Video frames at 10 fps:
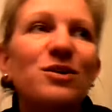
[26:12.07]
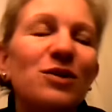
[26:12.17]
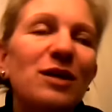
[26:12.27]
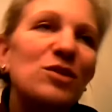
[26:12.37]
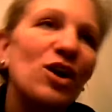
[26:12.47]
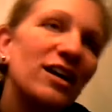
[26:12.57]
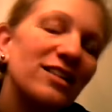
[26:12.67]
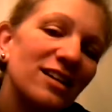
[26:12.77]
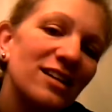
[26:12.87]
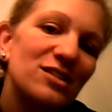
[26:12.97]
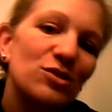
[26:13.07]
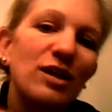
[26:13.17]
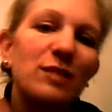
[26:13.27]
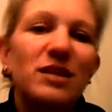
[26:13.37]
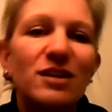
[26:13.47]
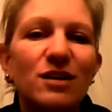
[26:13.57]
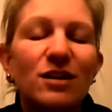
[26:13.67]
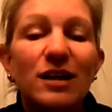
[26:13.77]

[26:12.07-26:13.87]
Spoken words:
I'm not this or I'm here."